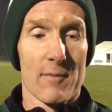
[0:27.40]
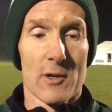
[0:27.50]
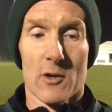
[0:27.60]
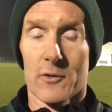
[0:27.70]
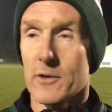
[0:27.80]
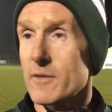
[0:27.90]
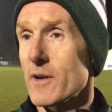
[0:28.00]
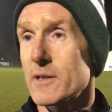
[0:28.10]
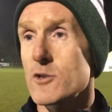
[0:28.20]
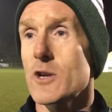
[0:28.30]
They're
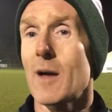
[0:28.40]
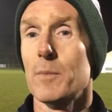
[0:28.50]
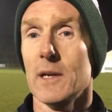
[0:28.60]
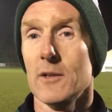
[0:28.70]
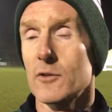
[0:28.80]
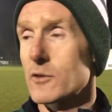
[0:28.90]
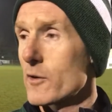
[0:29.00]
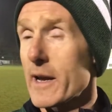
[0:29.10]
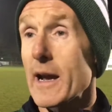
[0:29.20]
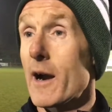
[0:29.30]
defending champions,
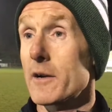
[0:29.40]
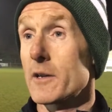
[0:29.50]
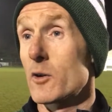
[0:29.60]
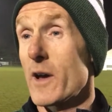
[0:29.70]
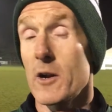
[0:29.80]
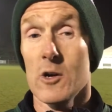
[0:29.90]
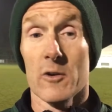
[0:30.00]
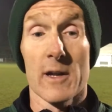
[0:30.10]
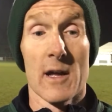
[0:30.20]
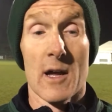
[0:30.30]
great character, great
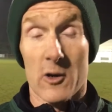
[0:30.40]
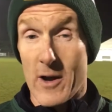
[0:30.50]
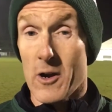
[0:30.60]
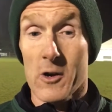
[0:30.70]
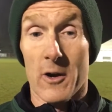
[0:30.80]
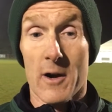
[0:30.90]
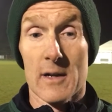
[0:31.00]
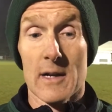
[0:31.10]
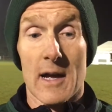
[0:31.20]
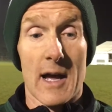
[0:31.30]
hunger.
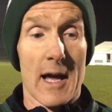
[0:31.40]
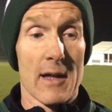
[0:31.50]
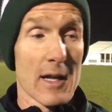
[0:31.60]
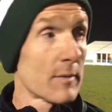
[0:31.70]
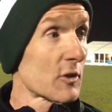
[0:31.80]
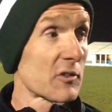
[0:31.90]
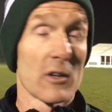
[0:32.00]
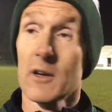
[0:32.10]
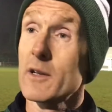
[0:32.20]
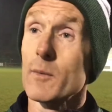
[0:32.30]
And I'm just
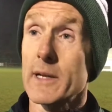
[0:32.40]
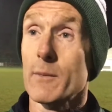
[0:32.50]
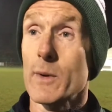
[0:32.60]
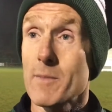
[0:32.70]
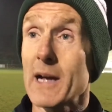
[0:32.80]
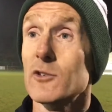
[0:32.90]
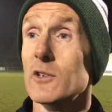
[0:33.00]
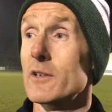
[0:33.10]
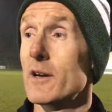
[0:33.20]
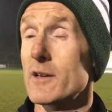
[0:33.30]
delighted that we matched
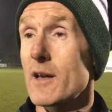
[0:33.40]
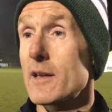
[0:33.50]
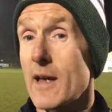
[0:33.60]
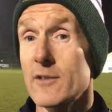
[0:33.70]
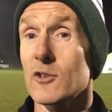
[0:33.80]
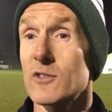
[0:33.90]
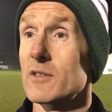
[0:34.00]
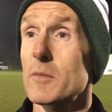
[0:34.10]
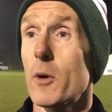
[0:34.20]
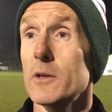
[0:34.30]
it tonight, and just
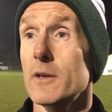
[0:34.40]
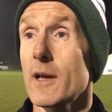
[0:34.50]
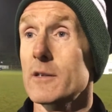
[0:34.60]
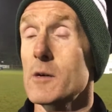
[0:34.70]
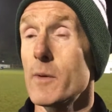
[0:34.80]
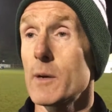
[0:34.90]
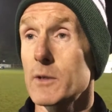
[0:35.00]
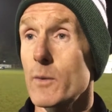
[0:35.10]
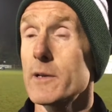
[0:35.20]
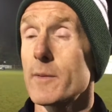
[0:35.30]
disappointed not to come away
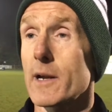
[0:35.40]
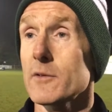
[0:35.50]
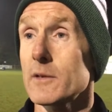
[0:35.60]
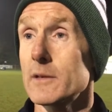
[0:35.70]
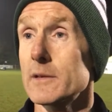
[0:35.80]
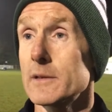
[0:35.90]
with the win, guys.